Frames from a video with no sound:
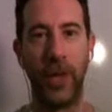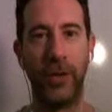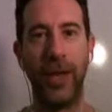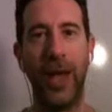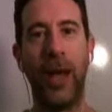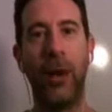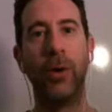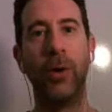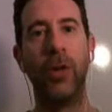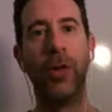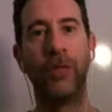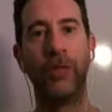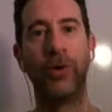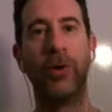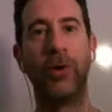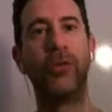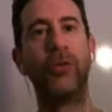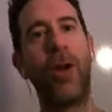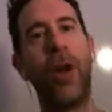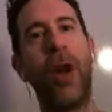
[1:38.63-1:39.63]
Now, if
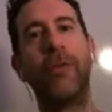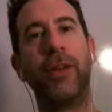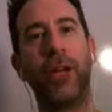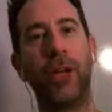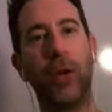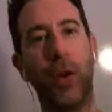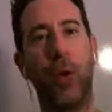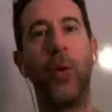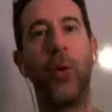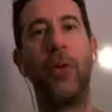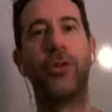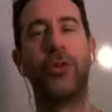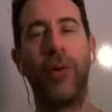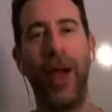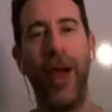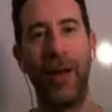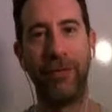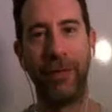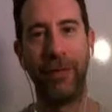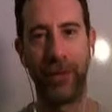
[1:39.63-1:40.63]
you're driving cold
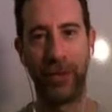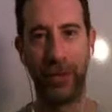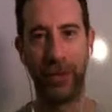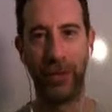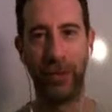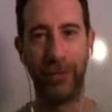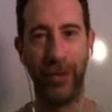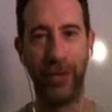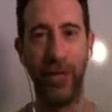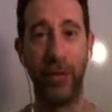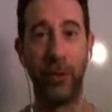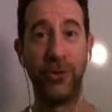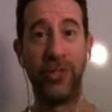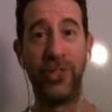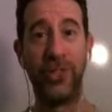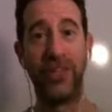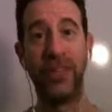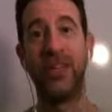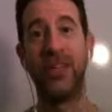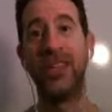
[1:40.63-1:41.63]
traffic to your videos,
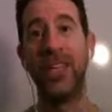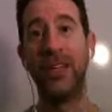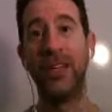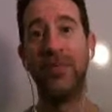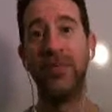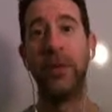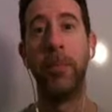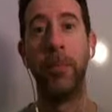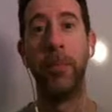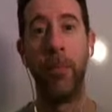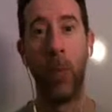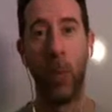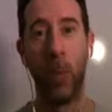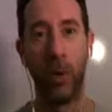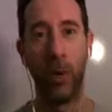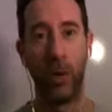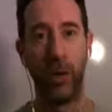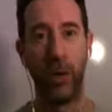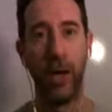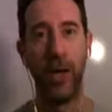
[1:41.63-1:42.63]
this is even
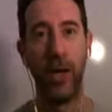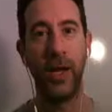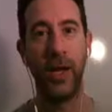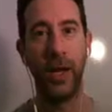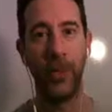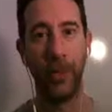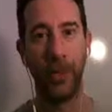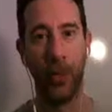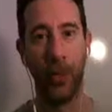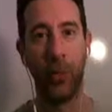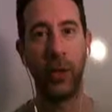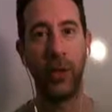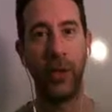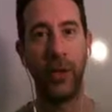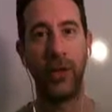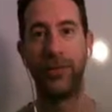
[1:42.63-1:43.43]
more important.